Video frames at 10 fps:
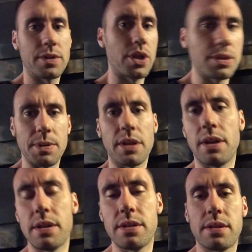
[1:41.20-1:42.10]
just
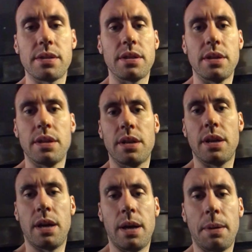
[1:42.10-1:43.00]
because
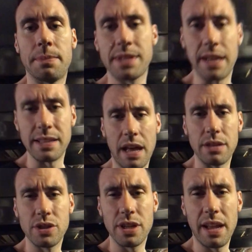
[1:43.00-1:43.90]

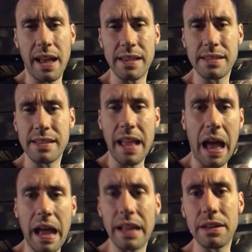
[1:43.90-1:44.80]
technology has
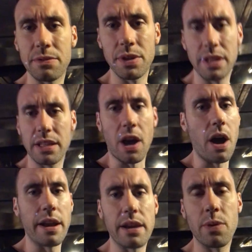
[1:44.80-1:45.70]
not really
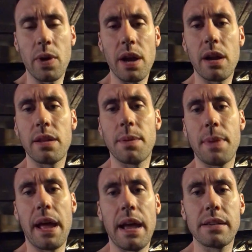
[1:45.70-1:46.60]
gone anywhere in the
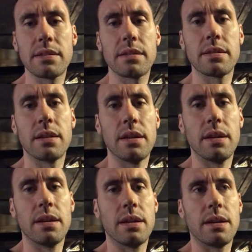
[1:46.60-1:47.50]
past
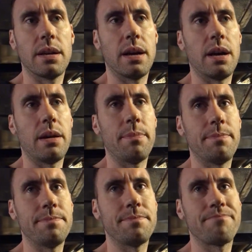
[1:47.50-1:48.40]

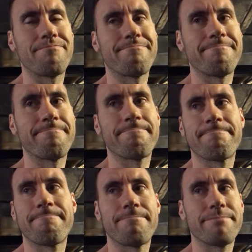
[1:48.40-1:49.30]

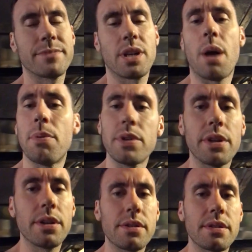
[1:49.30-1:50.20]
couple
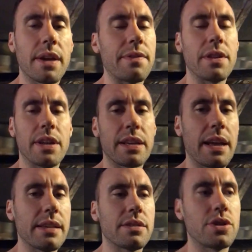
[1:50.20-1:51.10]
years. I feel like
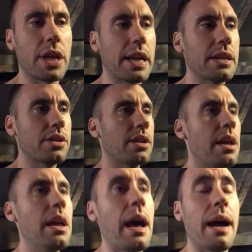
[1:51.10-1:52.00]
it hasn't changed.
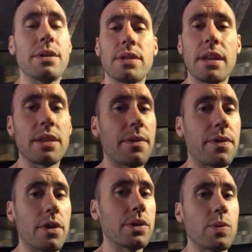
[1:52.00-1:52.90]
I was like the
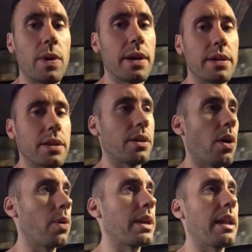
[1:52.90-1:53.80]
first one to
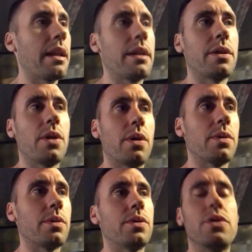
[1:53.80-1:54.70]
go get,
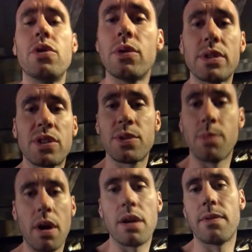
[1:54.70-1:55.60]
the newest
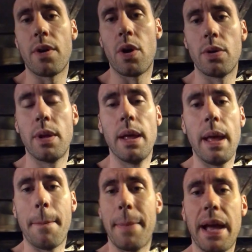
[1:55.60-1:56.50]
smartphone
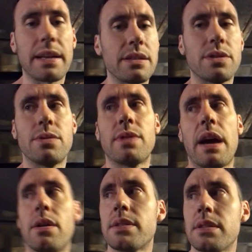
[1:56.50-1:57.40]
back in
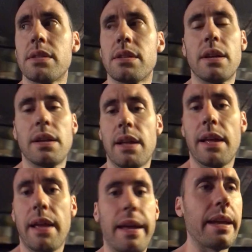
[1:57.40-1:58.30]
2008.
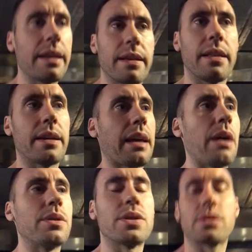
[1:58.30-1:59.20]
Like
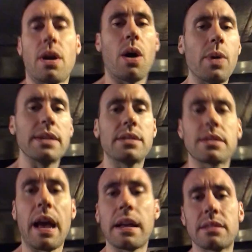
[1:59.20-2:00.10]
I was
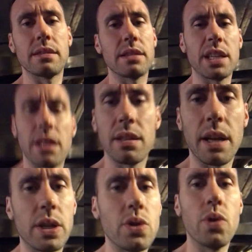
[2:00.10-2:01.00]
always constantly getting
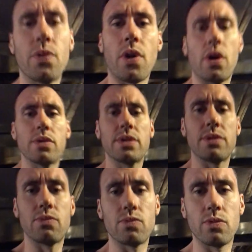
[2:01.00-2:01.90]
like new phones
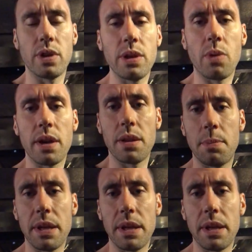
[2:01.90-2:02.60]
and really wanting to